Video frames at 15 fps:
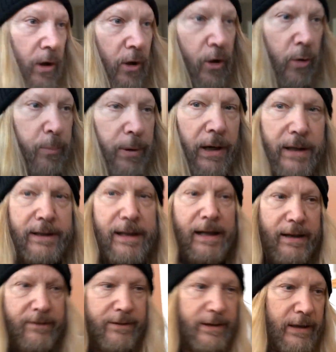her
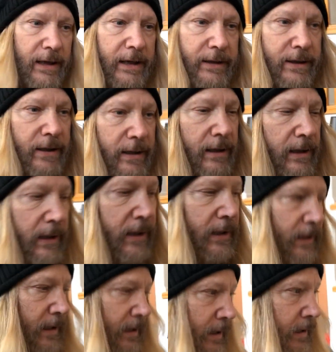podcast tonight.
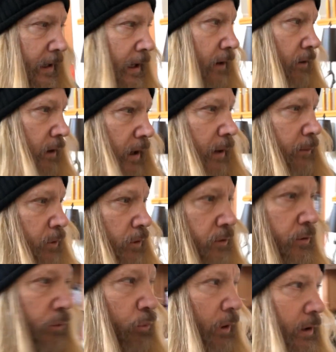And now I'm going
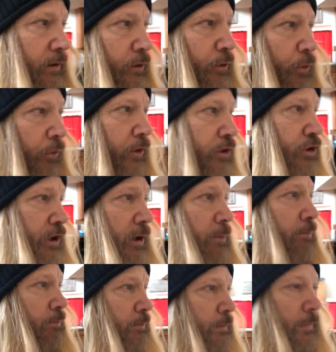to run to the
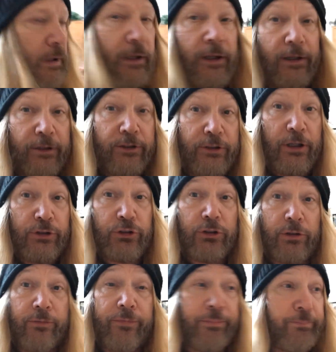gym. I should
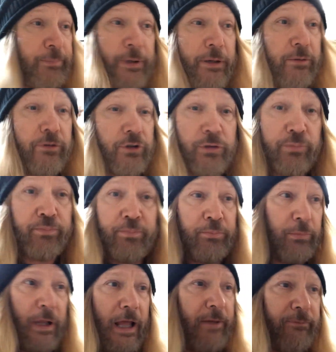have been just
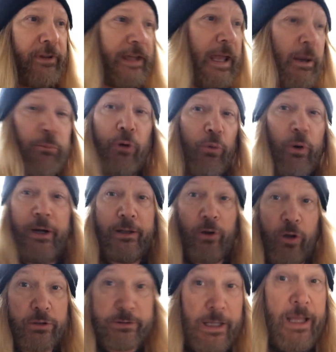had the camera running
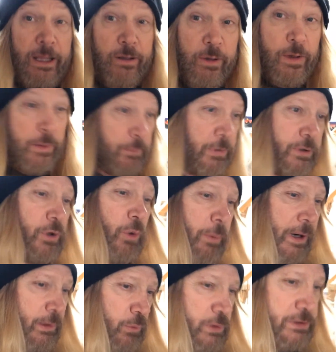all day, but
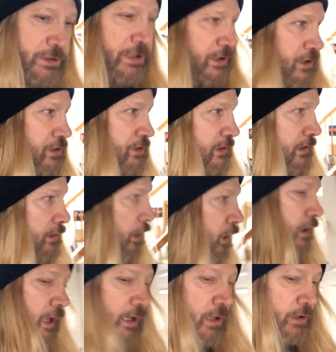nobody wants to just see all
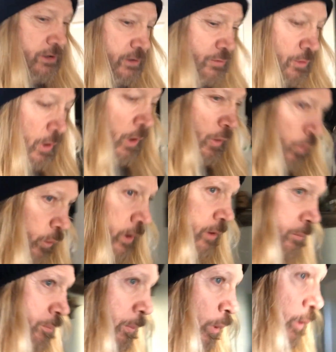kind of just
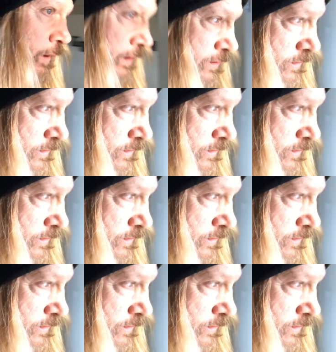weird, boring